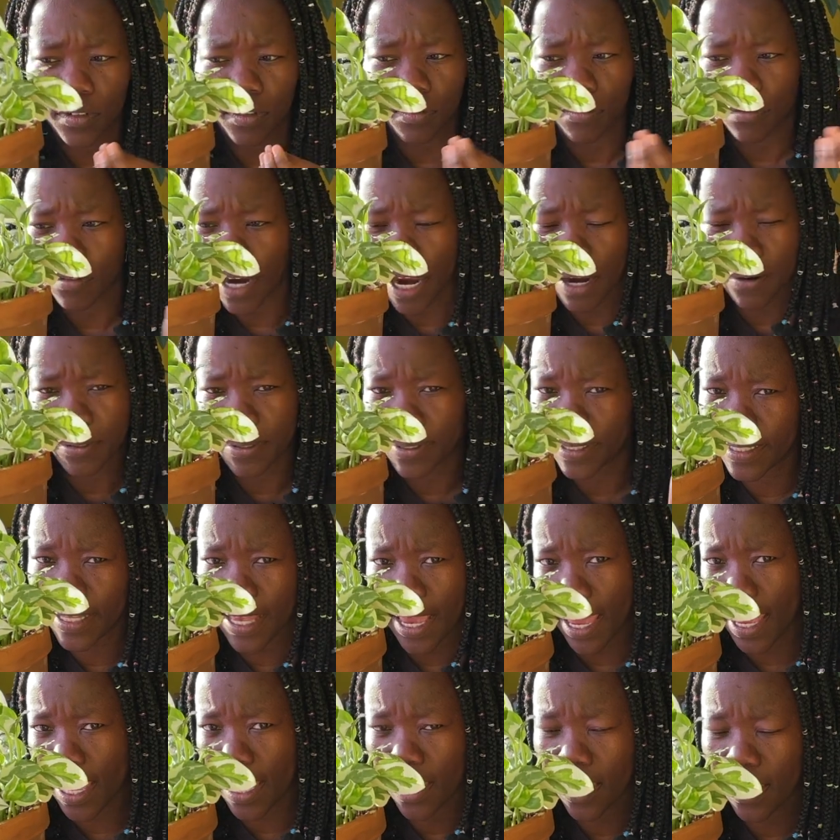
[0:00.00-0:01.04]
I would
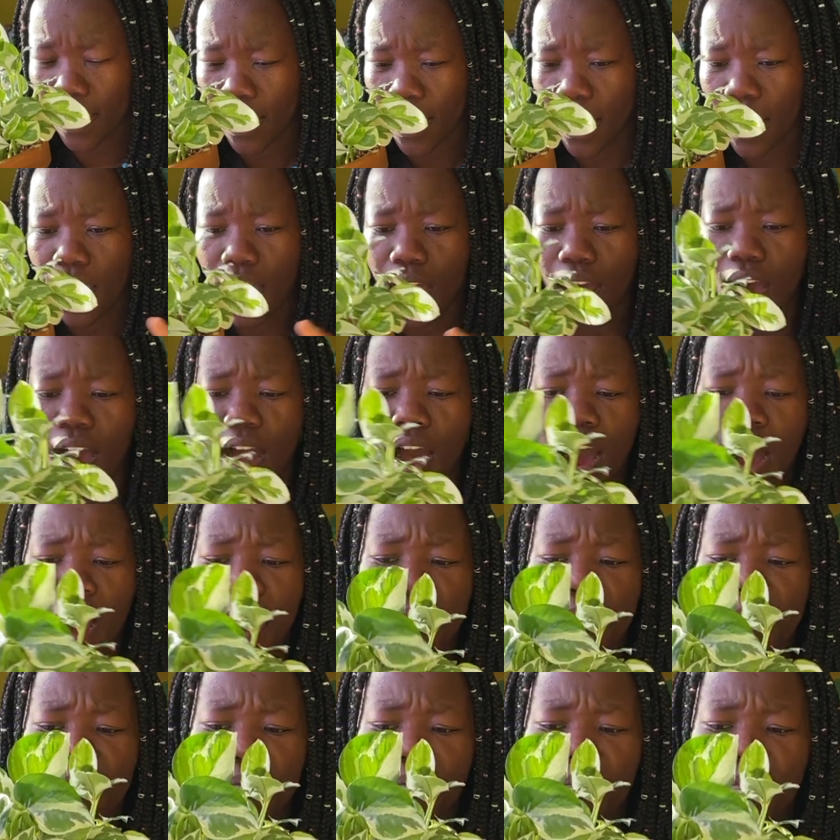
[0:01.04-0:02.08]
say.
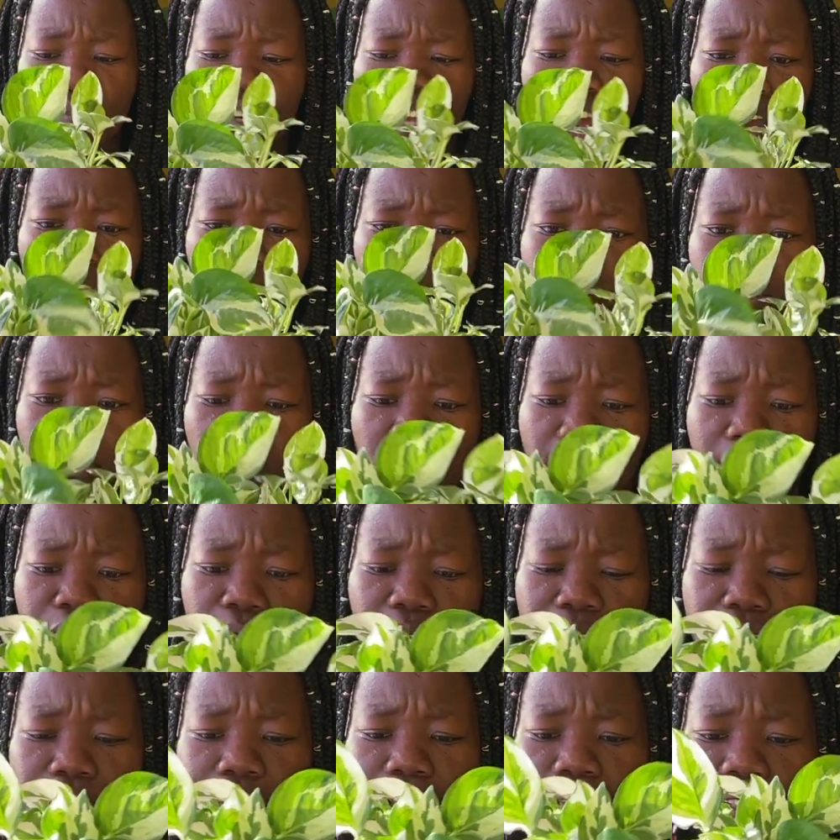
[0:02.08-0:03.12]
Yeah, so I
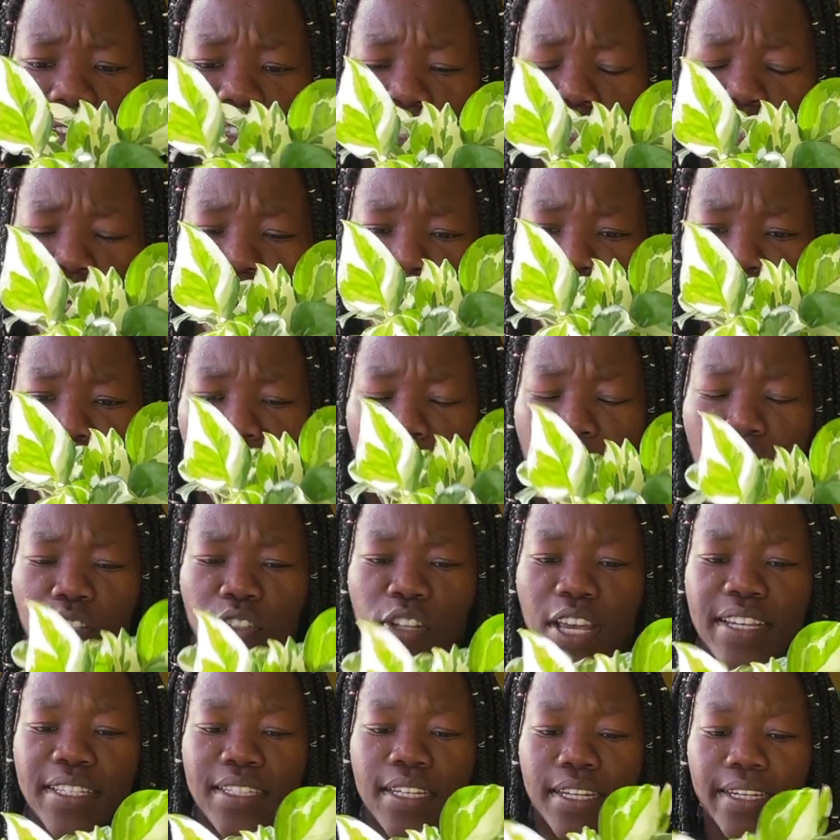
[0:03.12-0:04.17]
really like this shape as well. So
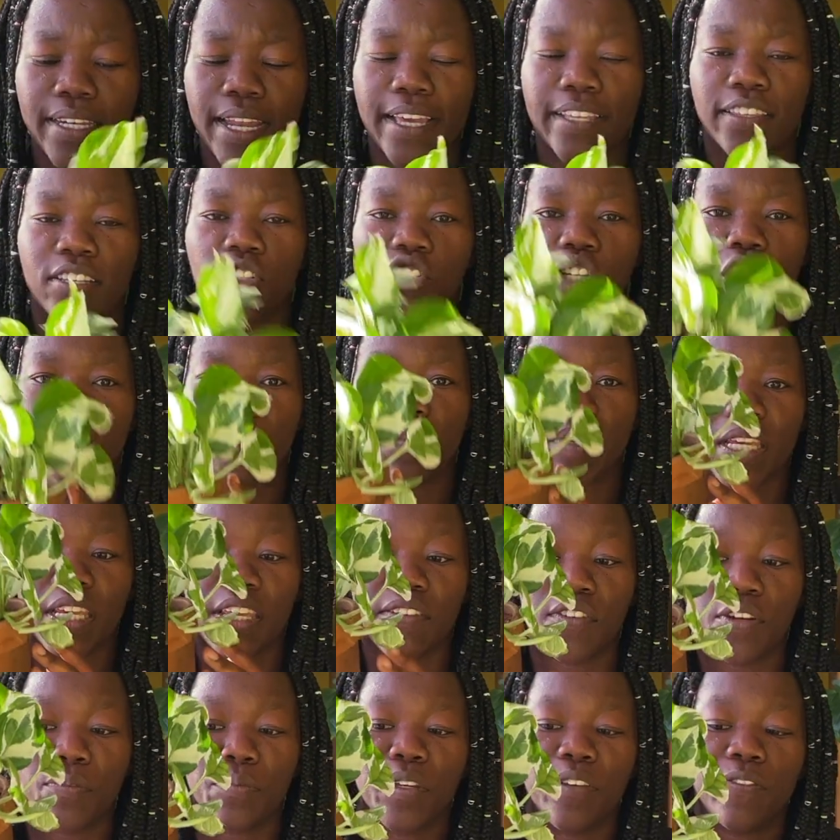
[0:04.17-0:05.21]
I did like the shape
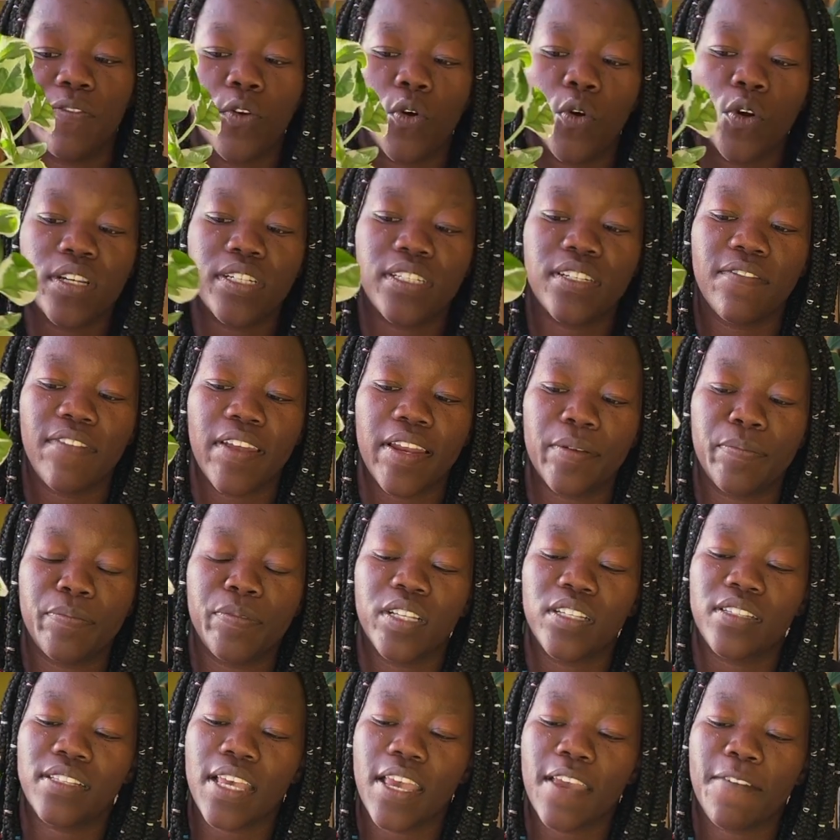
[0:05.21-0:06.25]
even before it developed
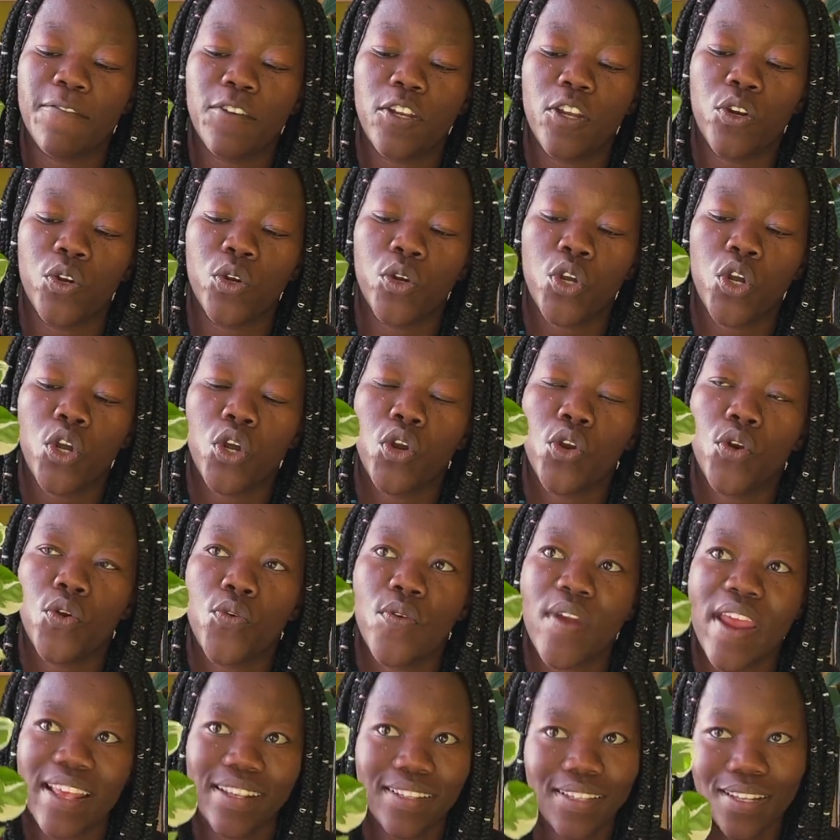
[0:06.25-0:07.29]
this
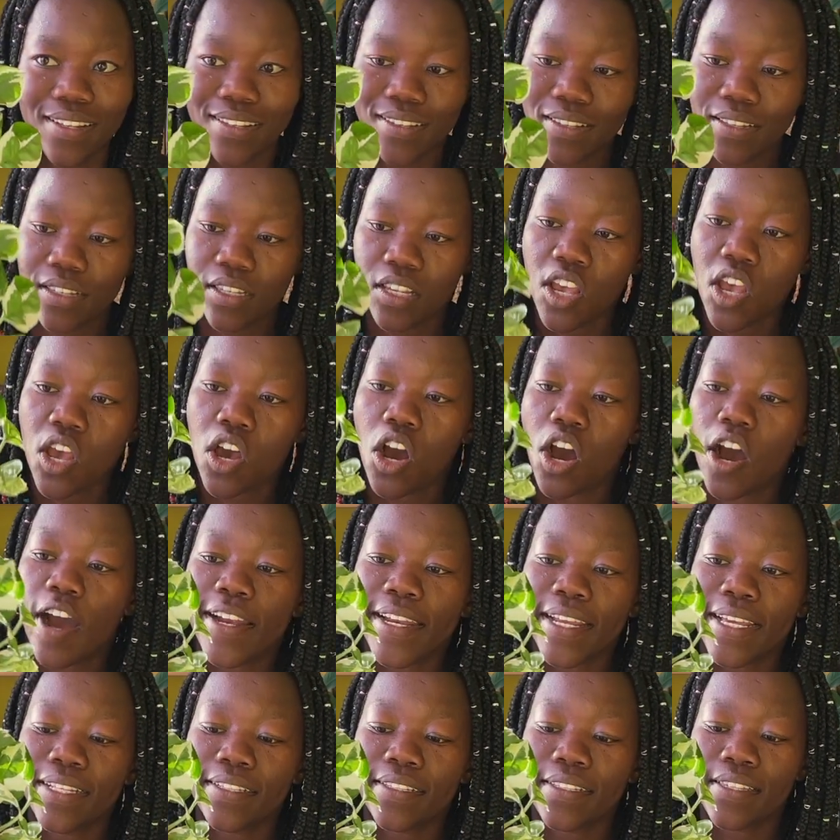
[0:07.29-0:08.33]
efflorescence on
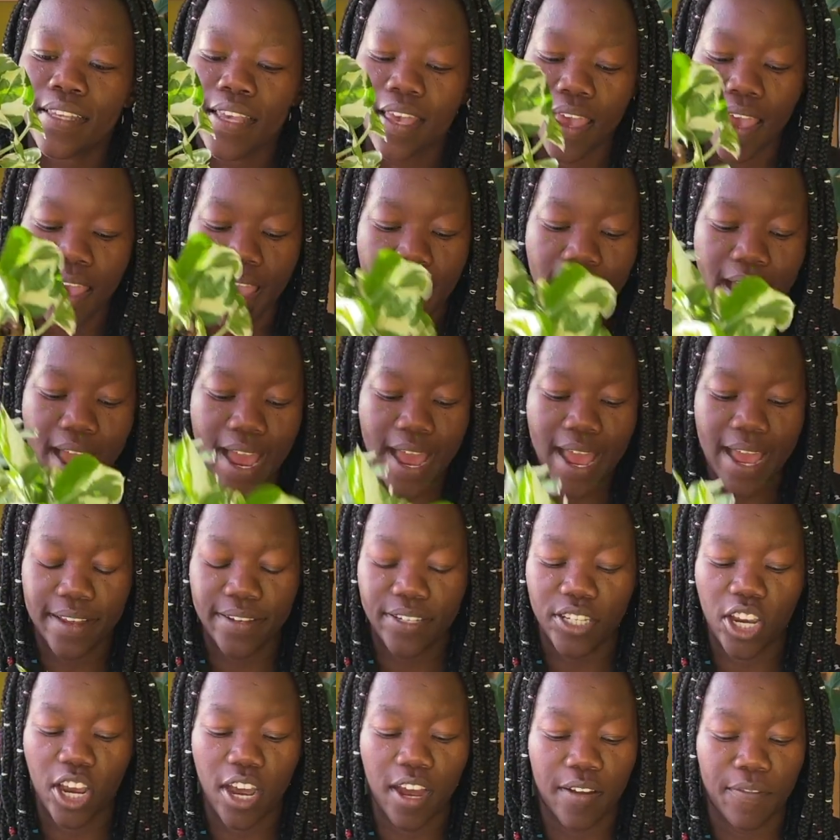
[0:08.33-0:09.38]
it. And
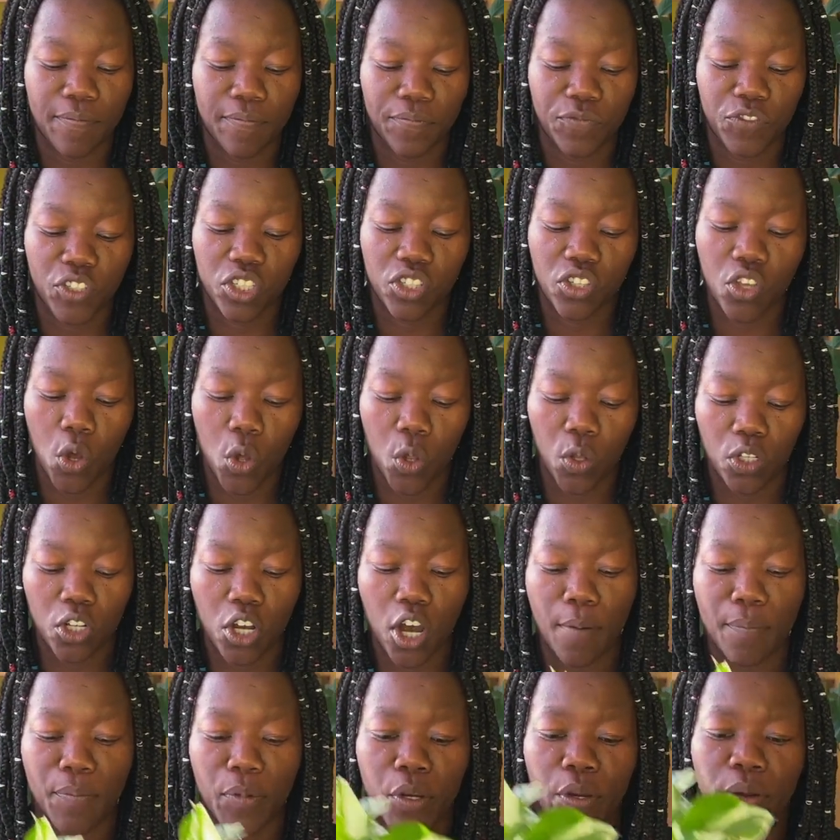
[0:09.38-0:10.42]
yeah, just the whole
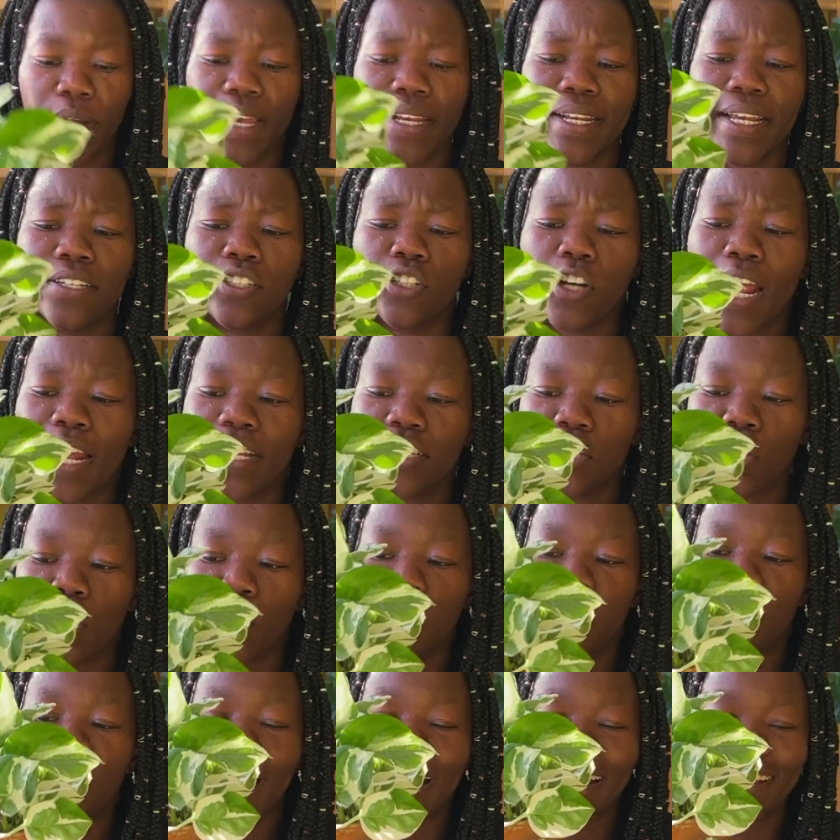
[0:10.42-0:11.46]
combo. And I tried to go
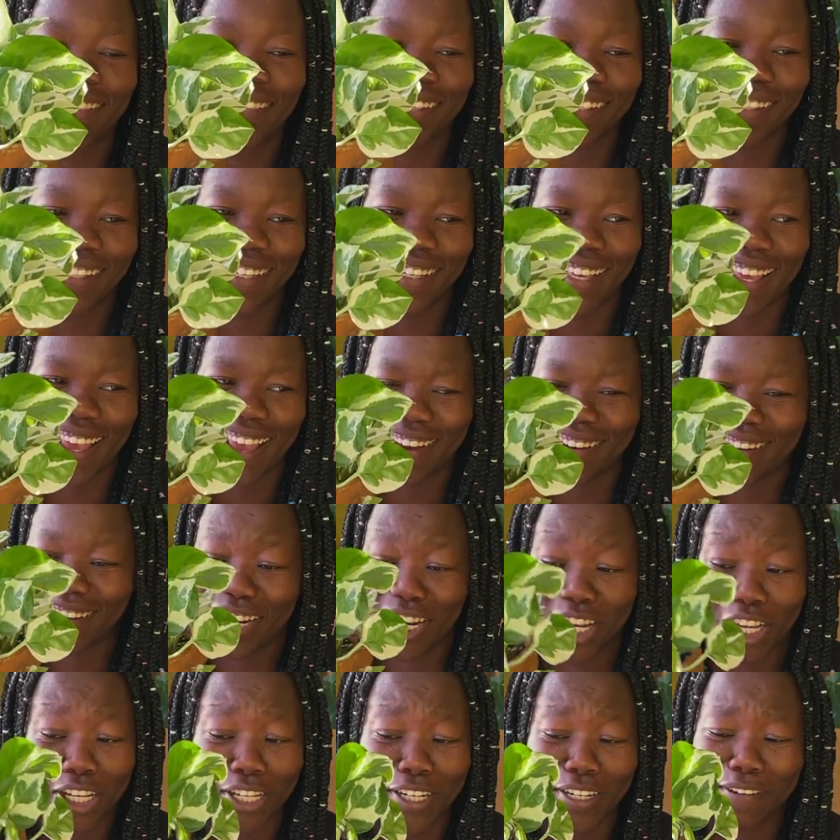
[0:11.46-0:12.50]
find this again and
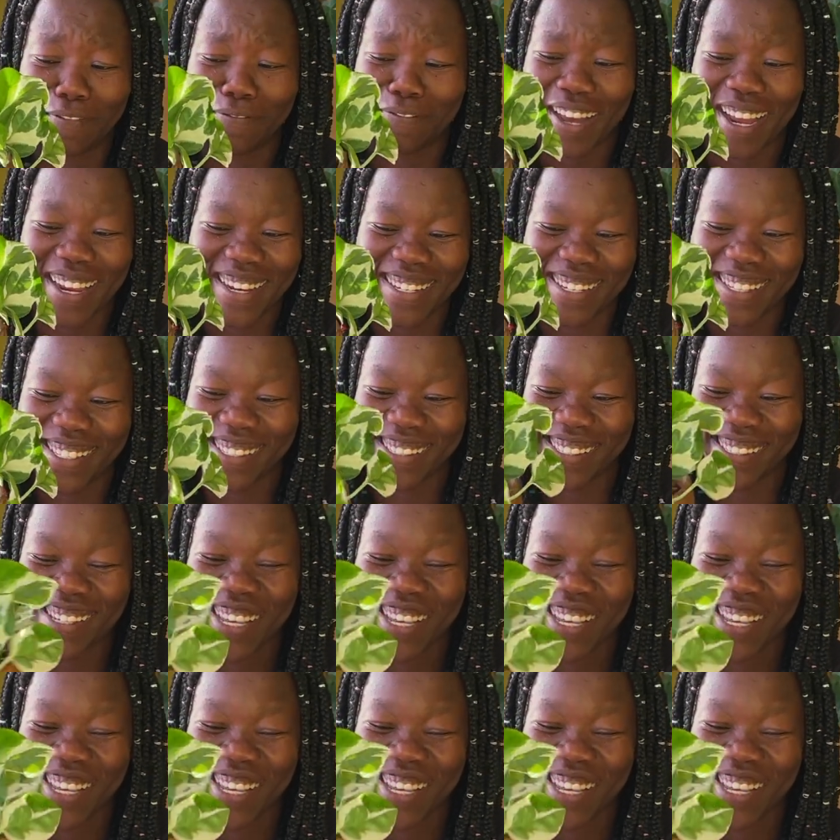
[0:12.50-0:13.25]
I couldn't find it.